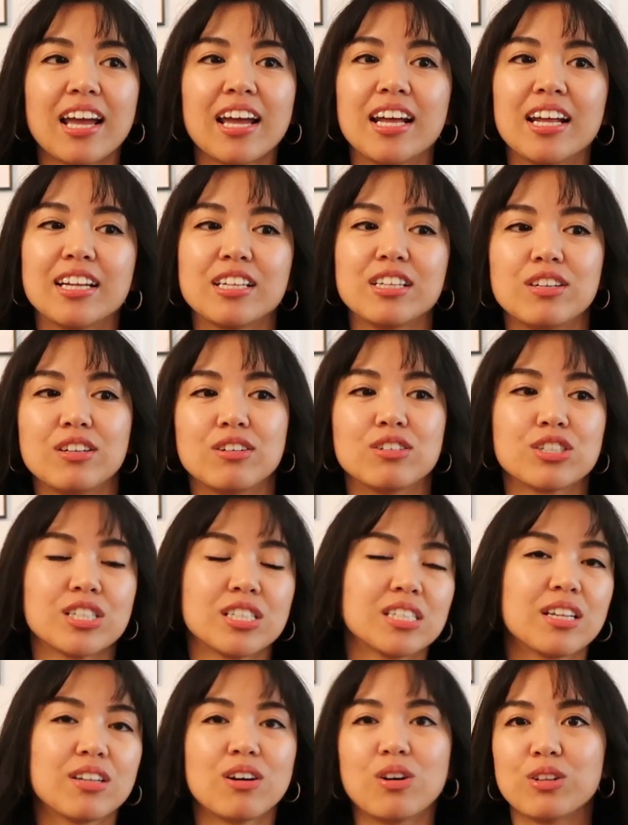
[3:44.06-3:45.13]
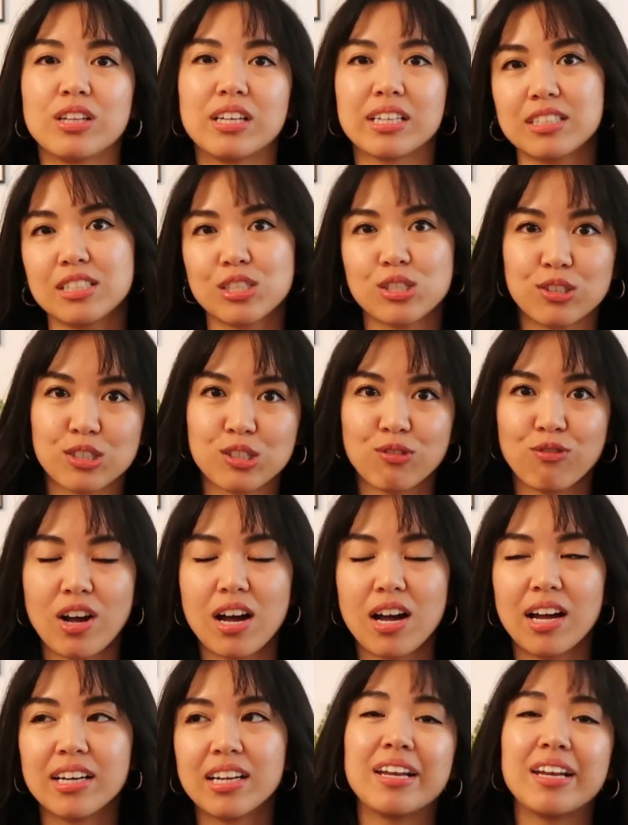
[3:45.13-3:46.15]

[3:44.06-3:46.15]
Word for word: and you know, she said, oh, like this looks fun,